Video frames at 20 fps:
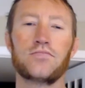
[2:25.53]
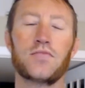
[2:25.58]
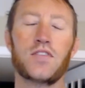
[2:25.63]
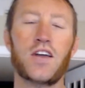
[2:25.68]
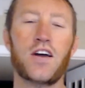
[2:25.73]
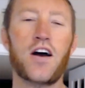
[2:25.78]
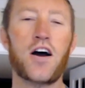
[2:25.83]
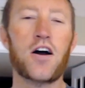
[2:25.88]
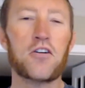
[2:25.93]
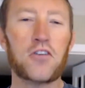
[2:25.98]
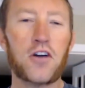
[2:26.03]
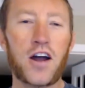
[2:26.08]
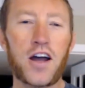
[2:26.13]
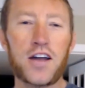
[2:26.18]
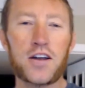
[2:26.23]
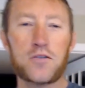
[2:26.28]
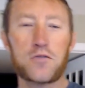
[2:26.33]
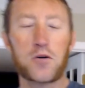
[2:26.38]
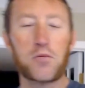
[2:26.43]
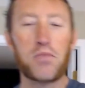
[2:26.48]
All
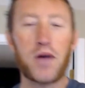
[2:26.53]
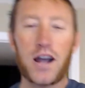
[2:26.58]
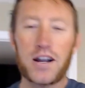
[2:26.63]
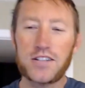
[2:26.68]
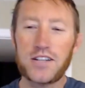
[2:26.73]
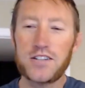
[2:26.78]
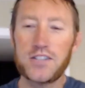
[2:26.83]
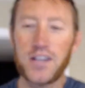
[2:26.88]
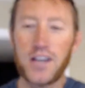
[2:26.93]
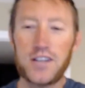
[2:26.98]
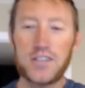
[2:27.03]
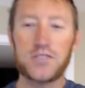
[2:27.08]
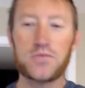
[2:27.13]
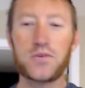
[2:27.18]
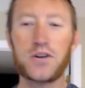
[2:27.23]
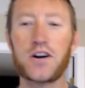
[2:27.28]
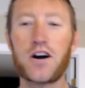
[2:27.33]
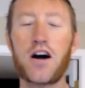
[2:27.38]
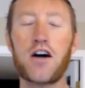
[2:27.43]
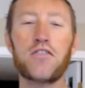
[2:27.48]
right, we're back to taste some
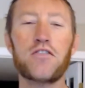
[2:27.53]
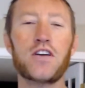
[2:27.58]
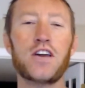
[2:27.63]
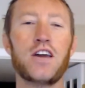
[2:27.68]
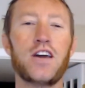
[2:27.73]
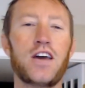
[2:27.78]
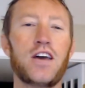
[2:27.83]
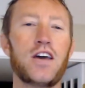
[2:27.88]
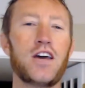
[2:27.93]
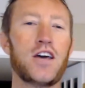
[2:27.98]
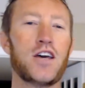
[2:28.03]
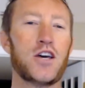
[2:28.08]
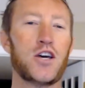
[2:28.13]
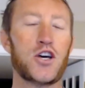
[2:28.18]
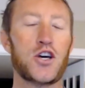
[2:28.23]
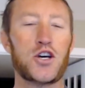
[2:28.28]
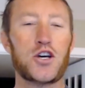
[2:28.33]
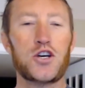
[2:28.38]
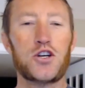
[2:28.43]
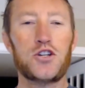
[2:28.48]
coffee.
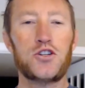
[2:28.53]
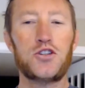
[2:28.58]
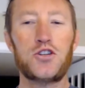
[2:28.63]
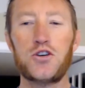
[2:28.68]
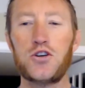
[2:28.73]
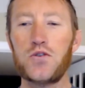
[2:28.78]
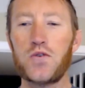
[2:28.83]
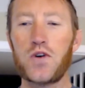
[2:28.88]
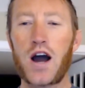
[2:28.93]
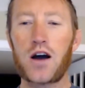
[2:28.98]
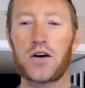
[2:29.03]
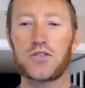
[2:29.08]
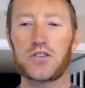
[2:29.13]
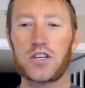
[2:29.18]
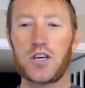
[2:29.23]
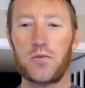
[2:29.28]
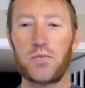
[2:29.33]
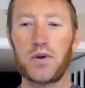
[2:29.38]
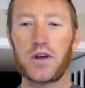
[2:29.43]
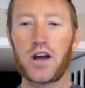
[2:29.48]
2
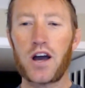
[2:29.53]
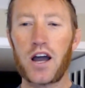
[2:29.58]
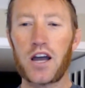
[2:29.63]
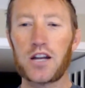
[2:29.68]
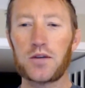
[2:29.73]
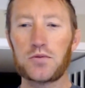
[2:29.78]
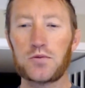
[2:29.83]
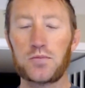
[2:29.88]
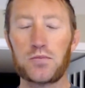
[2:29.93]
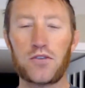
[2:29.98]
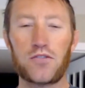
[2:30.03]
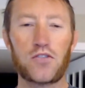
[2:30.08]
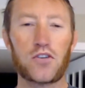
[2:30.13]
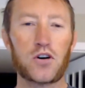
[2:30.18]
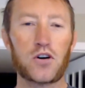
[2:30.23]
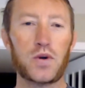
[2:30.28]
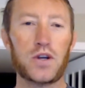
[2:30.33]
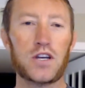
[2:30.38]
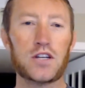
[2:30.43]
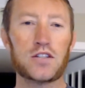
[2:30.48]
housekeeping items before
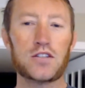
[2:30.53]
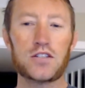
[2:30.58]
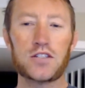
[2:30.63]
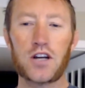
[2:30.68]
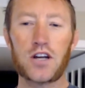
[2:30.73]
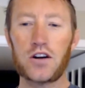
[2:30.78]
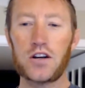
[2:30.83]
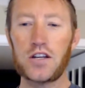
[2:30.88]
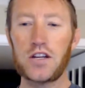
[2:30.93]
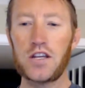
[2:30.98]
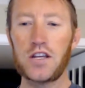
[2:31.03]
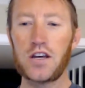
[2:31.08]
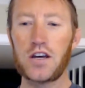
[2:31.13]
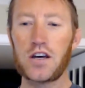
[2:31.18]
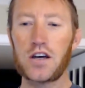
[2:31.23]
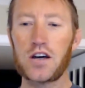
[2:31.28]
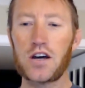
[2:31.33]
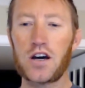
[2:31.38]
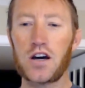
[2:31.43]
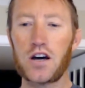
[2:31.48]
we get started.
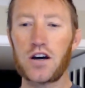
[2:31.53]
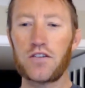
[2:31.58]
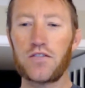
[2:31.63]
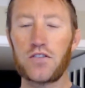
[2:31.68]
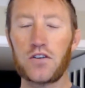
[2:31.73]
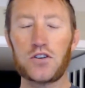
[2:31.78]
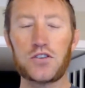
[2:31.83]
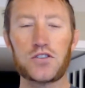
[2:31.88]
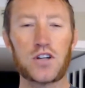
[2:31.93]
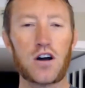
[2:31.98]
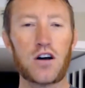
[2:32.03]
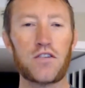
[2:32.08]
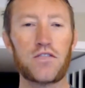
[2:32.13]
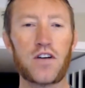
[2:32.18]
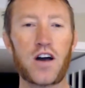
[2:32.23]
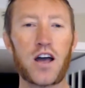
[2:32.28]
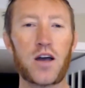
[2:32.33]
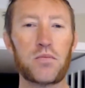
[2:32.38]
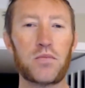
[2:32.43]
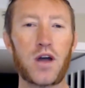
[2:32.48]
First off,
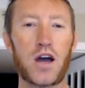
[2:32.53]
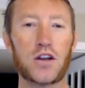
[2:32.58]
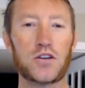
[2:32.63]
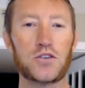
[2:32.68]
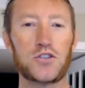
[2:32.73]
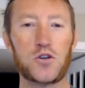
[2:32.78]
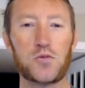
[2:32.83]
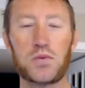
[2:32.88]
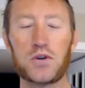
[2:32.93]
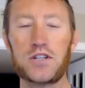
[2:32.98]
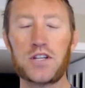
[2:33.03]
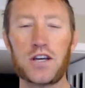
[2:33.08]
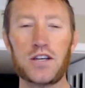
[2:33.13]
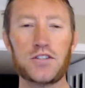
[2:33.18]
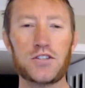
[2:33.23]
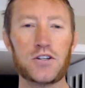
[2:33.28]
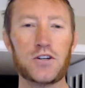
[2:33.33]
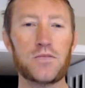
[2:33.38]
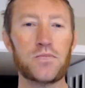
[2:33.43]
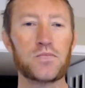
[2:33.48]
I am not a super
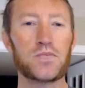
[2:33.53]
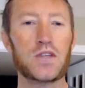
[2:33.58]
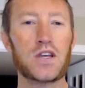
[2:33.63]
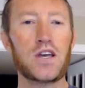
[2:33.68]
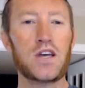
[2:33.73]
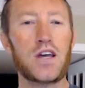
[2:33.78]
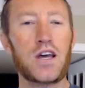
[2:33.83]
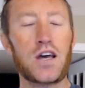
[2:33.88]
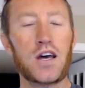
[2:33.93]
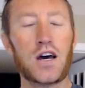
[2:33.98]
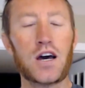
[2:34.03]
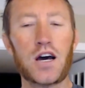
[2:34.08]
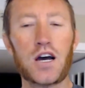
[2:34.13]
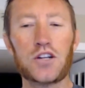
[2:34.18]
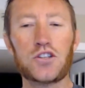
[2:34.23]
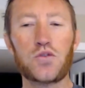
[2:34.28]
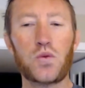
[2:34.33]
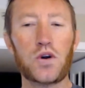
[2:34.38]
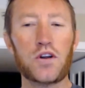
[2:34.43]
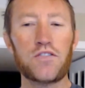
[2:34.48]
taster.
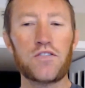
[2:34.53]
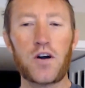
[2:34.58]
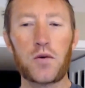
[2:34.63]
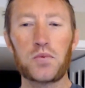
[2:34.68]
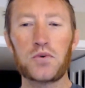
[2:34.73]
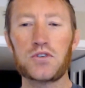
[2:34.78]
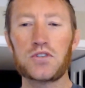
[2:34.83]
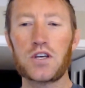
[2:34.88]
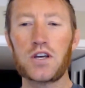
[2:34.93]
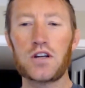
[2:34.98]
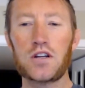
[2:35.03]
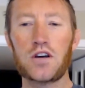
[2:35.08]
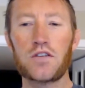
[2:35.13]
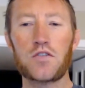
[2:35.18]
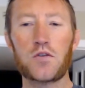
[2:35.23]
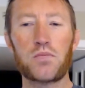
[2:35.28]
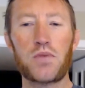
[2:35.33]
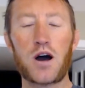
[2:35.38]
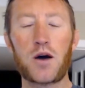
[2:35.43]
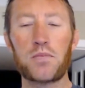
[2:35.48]
25% of
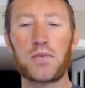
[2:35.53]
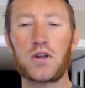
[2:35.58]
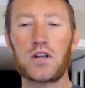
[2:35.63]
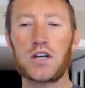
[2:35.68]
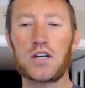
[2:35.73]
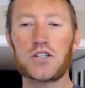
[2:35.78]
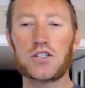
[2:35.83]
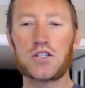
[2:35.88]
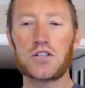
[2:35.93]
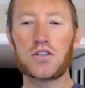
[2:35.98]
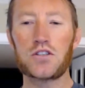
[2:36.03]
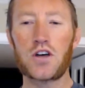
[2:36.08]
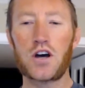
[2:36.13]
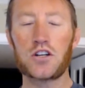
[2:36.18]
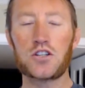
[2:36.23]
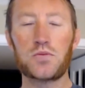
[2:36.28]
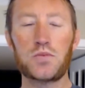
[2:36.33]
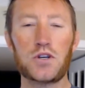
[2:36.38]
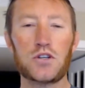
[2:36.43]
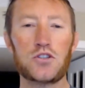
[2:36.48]
the population is thought
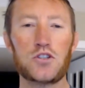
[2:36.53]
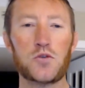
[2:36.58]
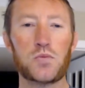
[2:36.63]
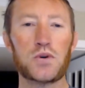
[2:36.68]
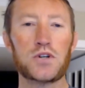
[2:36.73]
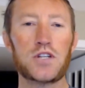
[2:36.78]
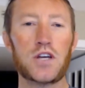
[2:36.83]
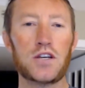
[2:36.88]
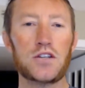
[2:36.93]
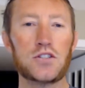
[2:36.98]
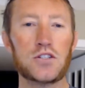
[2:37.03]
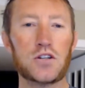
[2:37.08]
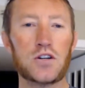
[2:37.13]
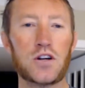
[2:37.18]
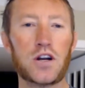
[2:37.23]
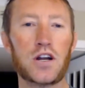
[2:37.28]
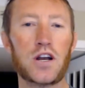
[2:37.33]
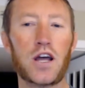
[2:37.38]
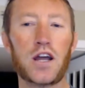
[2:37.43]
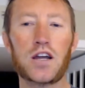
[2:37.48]
to be a super taster,
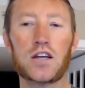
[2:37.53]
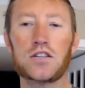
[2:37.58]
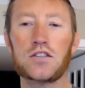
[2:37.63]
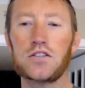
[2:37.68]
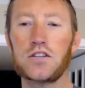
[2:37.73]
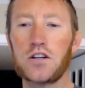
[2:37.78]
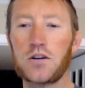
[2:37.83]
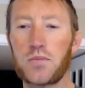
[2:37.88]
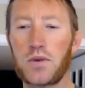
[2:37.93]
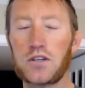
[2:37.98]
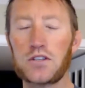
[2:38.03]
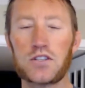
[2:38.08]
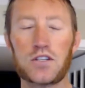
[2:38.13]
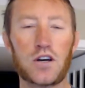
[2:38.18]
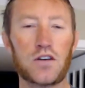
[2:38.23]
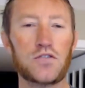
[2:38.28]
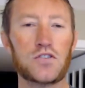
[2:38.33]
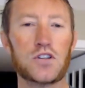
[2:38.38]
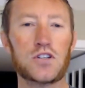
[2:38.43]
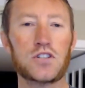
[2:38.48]
and I consider
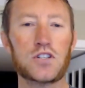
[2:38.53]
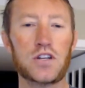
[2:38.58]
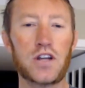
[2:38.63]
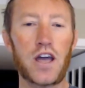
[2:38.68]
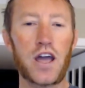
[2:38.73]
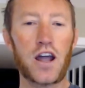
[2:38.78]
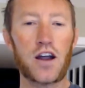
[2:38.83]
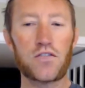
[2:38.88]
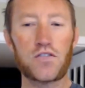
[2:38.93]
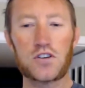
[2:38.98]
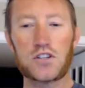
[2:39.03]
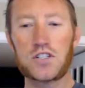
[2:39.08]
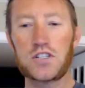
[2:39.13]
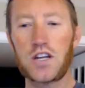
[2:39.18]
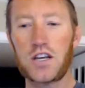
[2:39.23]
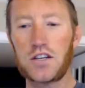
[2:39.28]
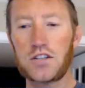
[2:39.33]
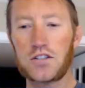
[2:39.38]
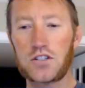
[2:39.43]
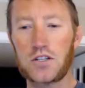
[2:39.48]
myself just an average
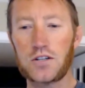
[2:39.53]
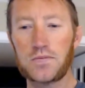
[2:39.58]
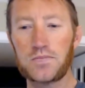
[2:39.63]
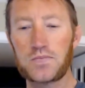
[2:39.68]
taster.